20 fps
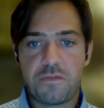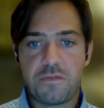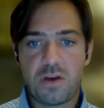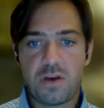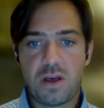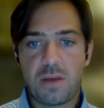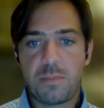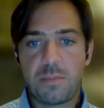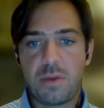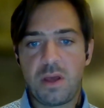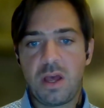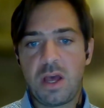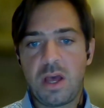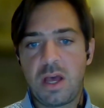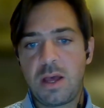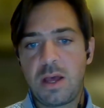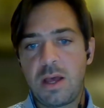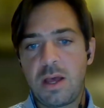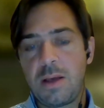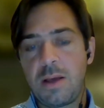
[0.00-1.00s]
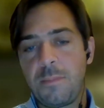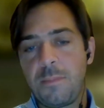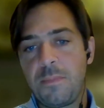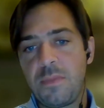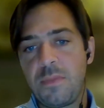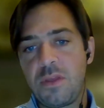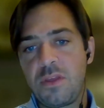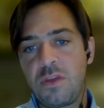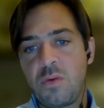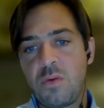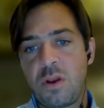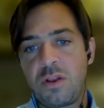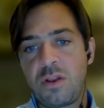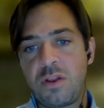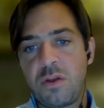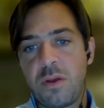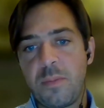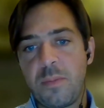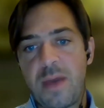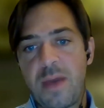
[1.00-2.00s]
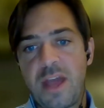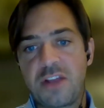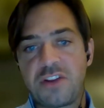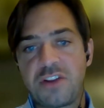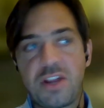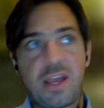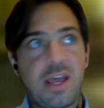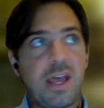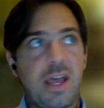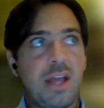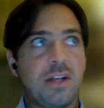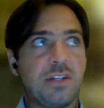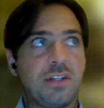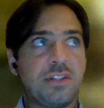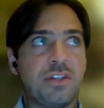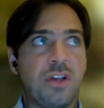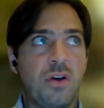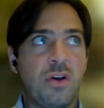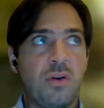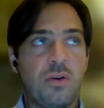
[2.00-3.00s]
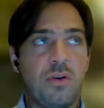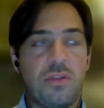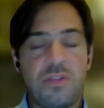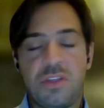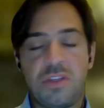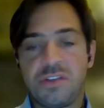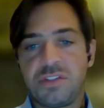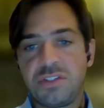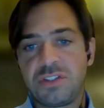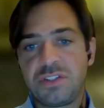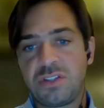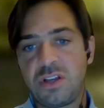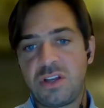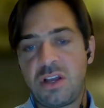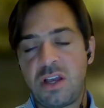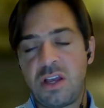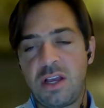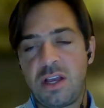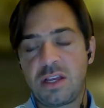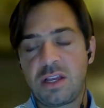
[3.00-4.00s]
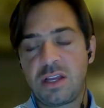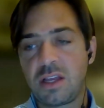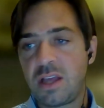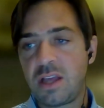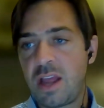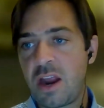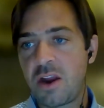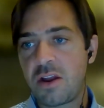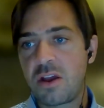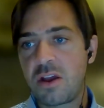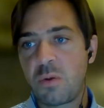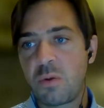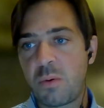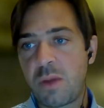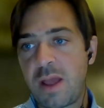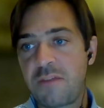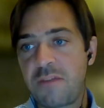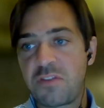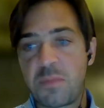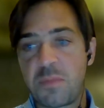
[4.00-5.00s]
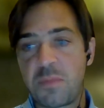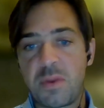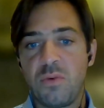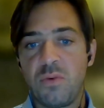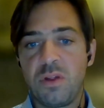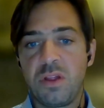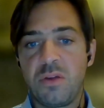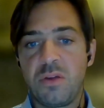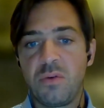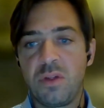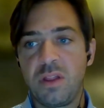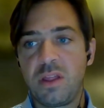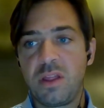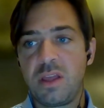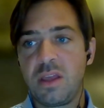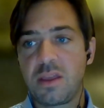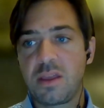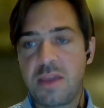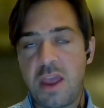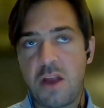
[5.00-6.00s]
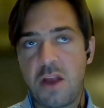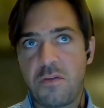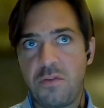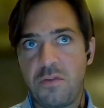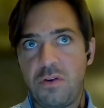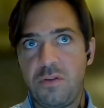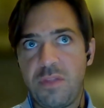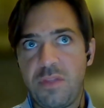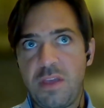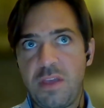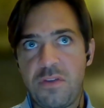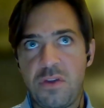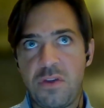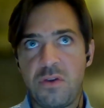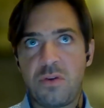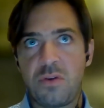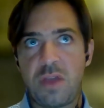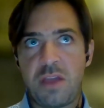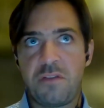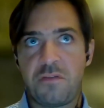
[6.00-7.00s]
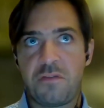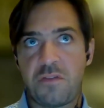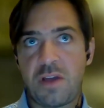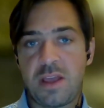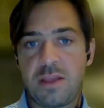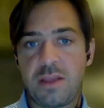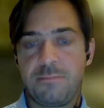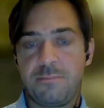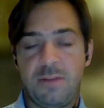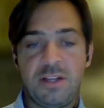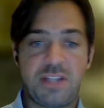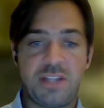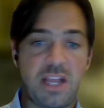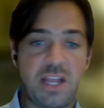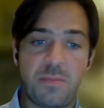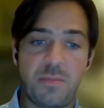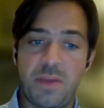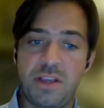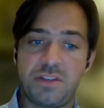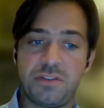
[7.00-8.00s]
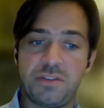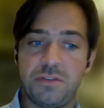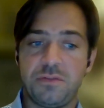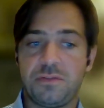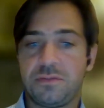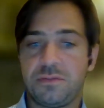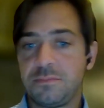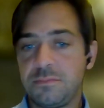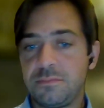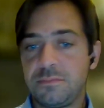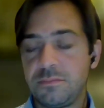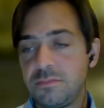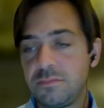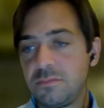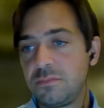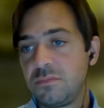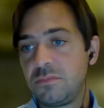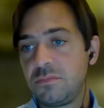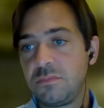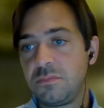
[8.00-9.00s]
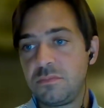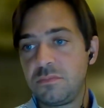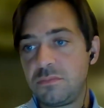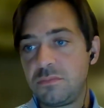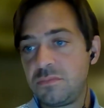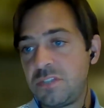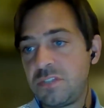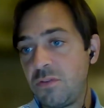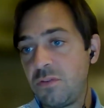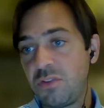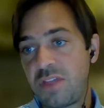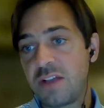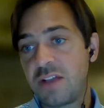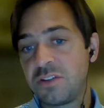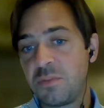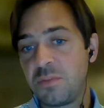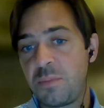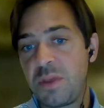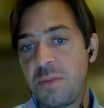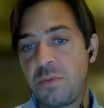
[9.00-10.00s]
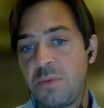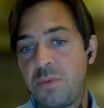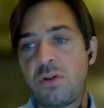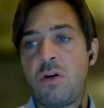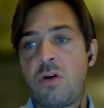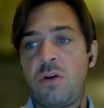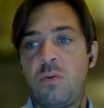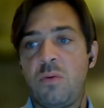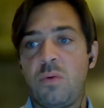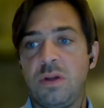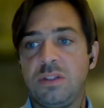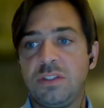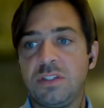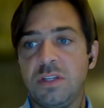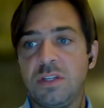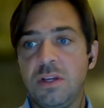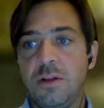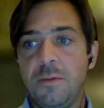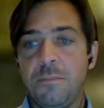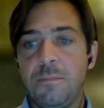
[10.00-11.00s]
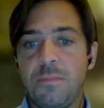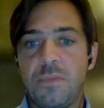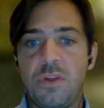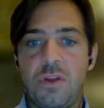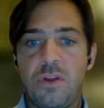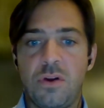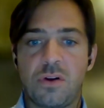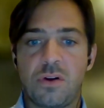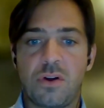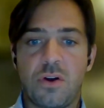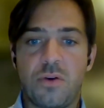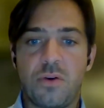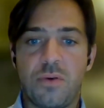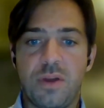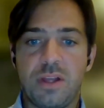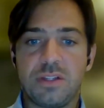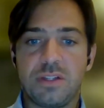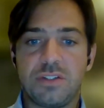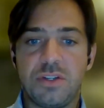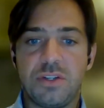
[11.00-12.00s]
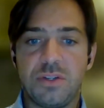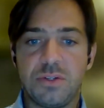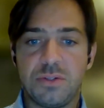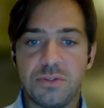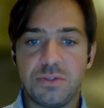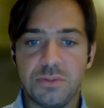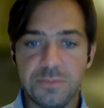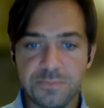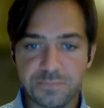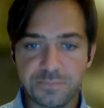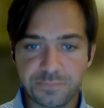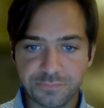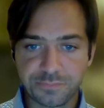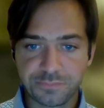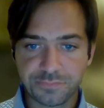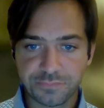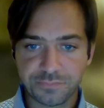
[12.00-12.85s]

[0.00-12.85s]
have FUB. You want to do a batch ad. So this is area where we have to be really careful. If you invite a database of several thousand people all at once, you're going to